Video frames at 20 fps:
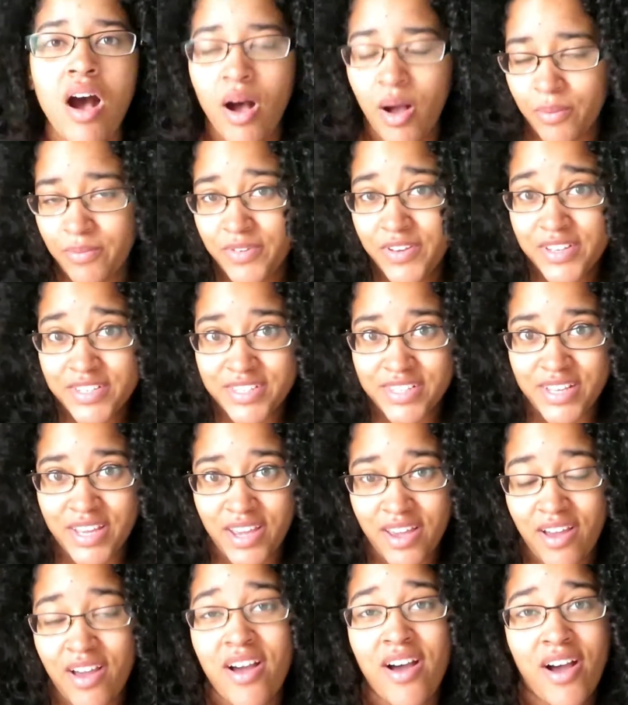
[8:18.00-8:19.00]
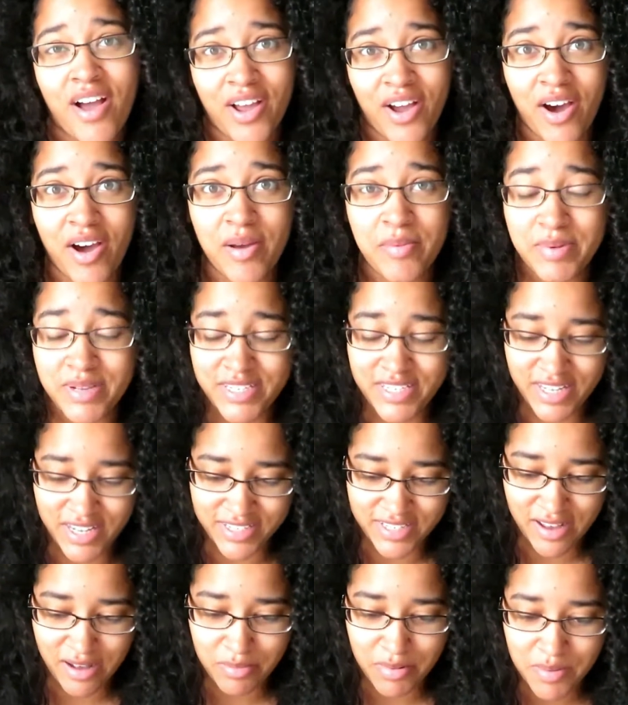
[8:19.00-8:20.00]
Obviously, I got a
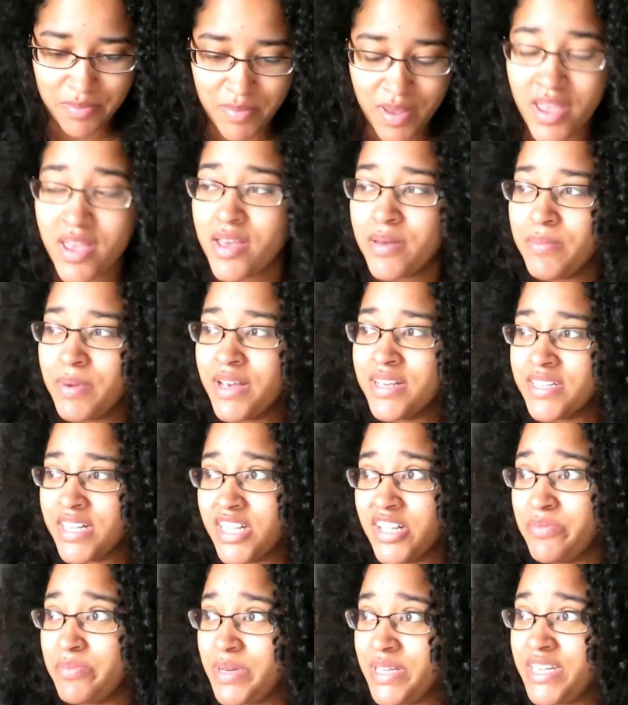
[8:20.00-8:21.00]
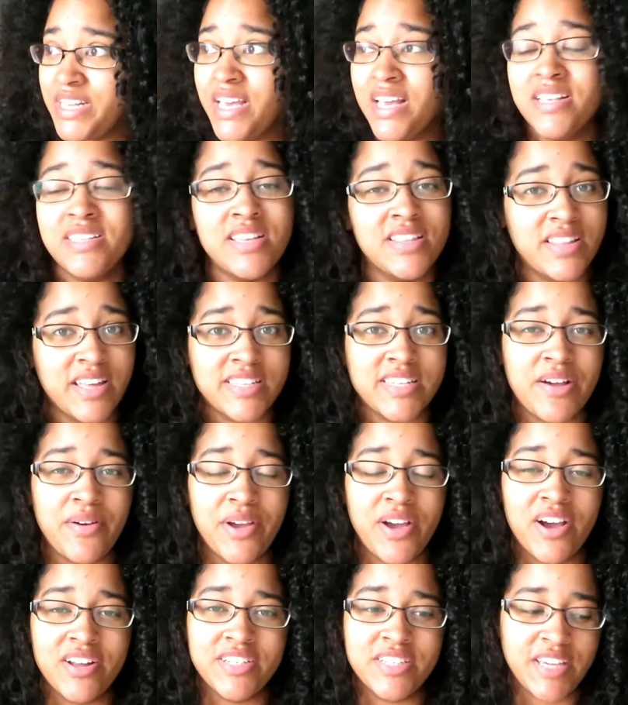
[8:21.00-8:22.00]
BTS album because I love BTS, and that's how I
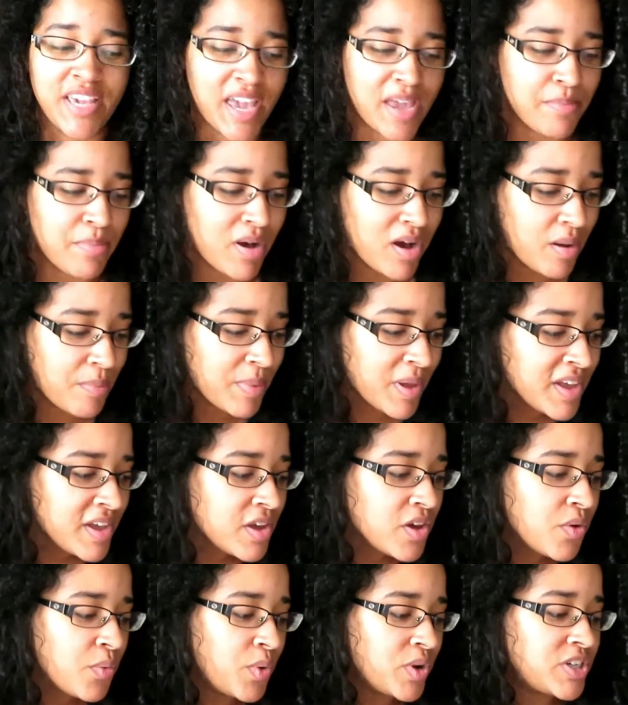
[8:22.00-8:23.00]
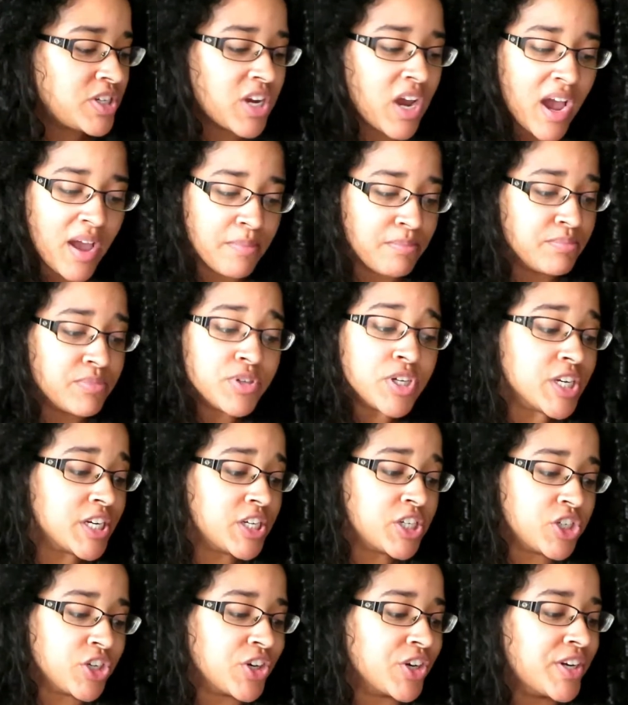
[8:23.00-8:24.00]
got into K-pop, which I'm pretty
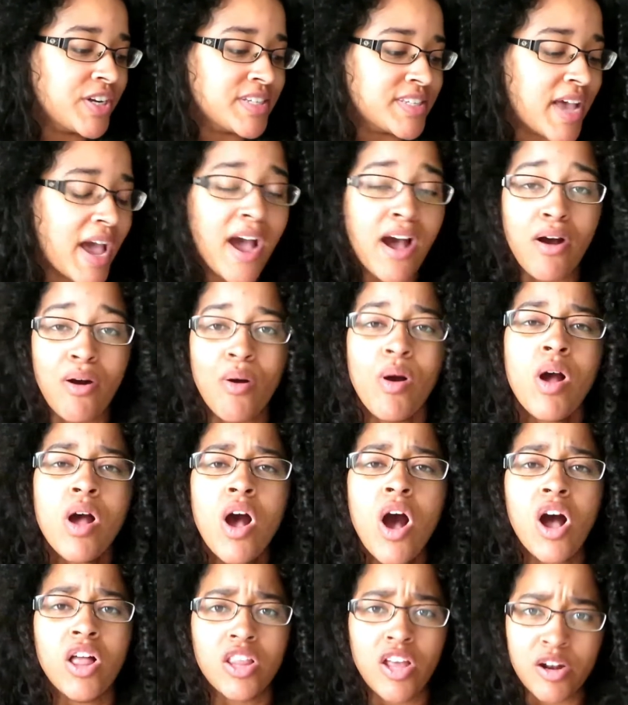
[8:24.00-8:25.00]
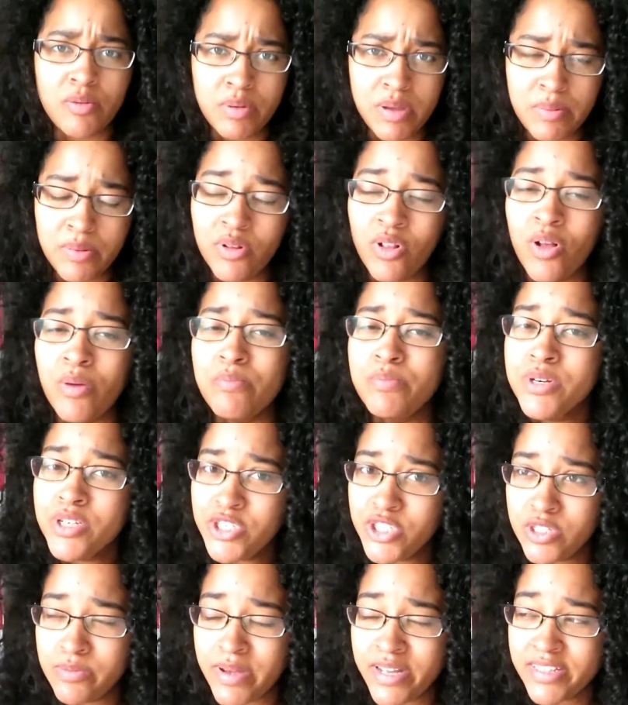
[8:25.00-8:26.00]
sure is how a lot of people on
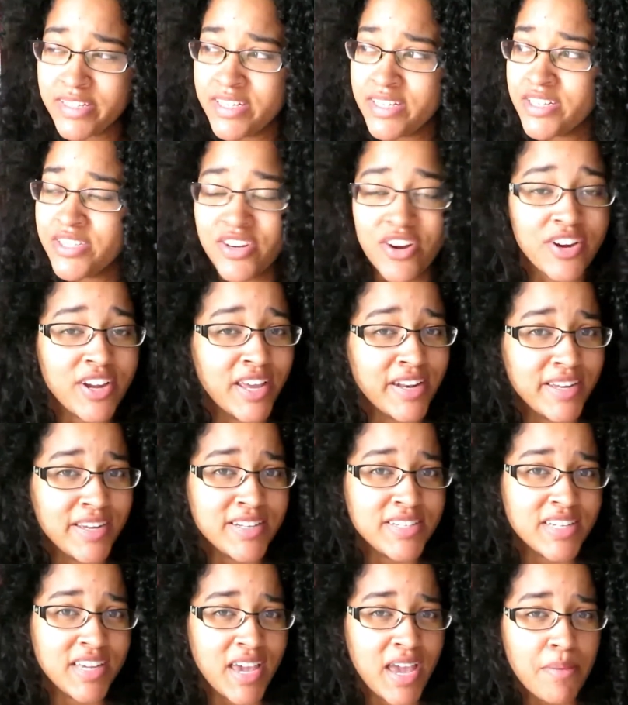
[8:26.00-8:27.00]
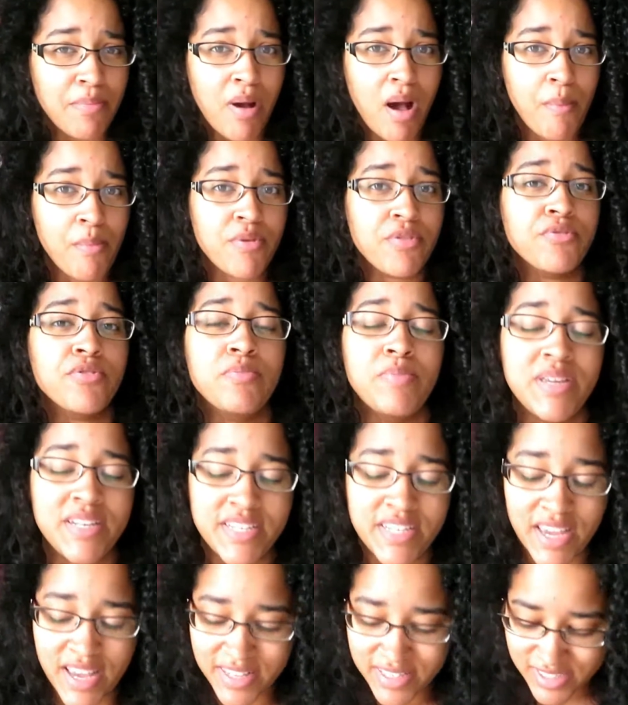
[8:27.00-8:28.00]
BookTube at least are getting into K-pop, through
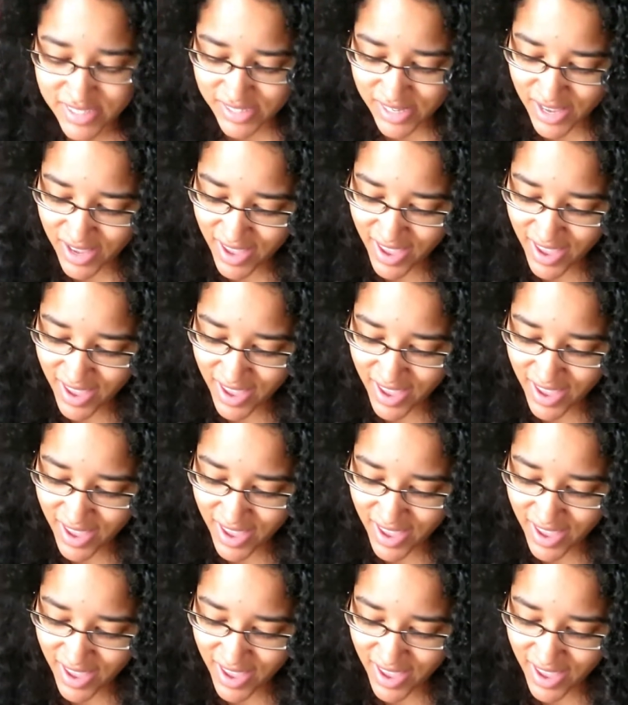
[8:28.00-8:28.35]
BTS.